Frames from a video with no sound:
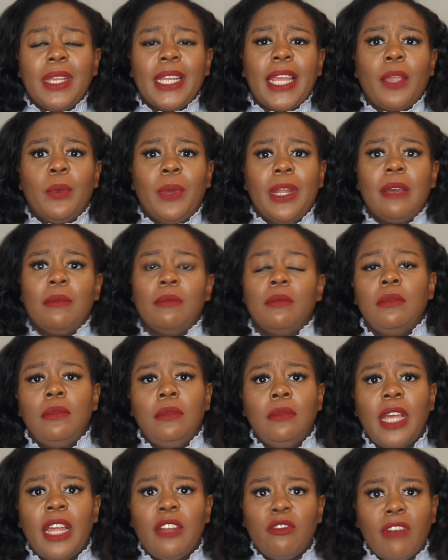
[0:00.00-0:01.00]
Like when I'm
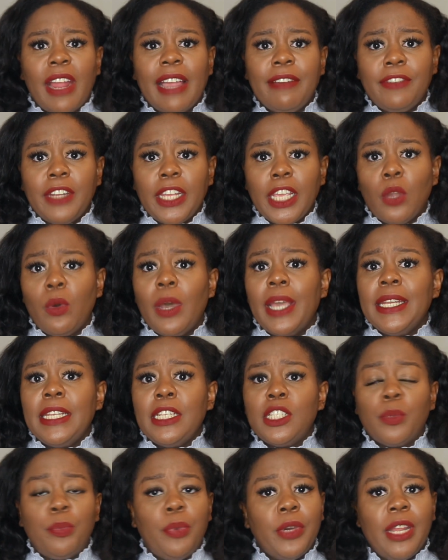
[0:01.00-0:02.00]
unraveling, or I need
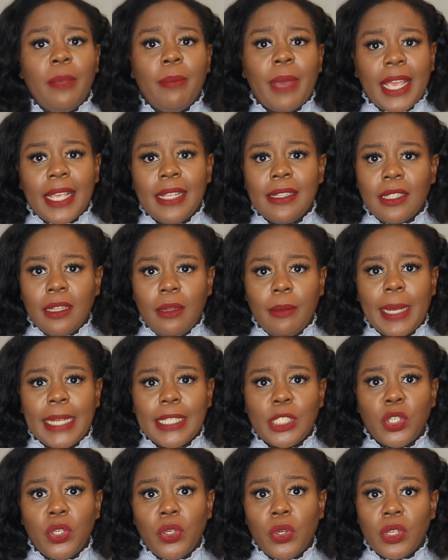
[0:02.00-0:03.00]
to put it back into the
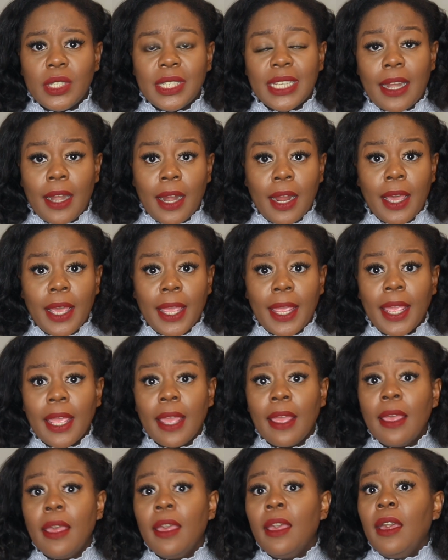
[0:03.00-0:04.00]
Bantu knots at night,
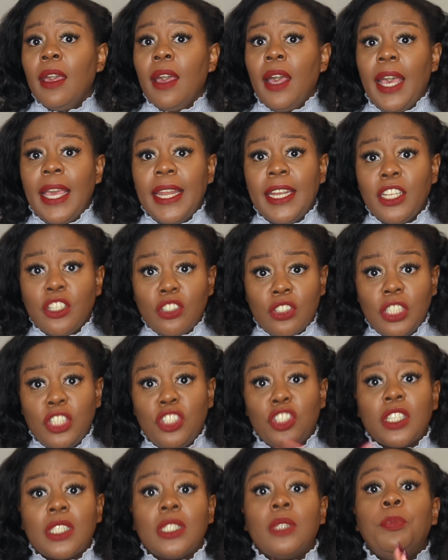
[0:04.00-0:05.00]
I literally
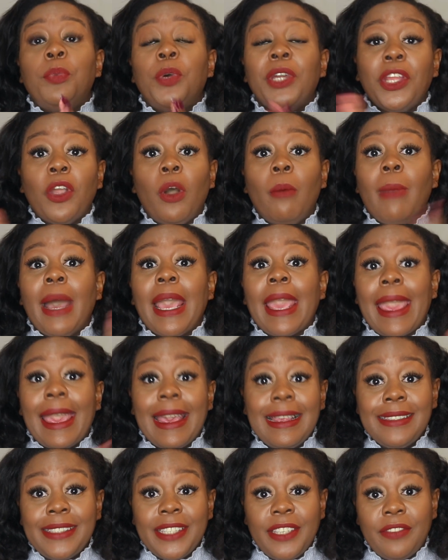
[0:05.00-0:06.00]
just put it on my
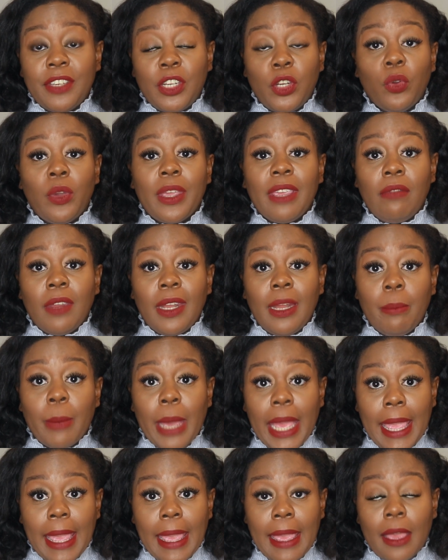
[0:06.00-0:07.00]
hands, not even in
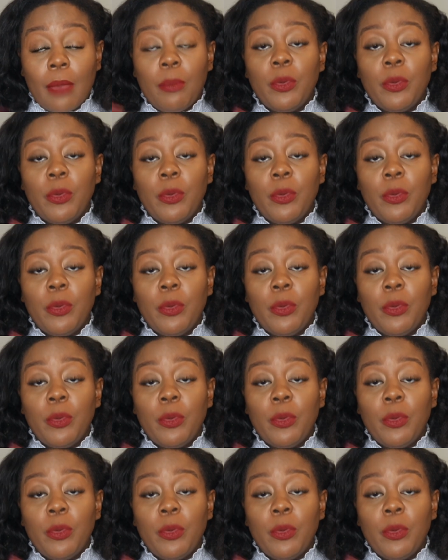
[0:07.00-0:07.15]
my hair.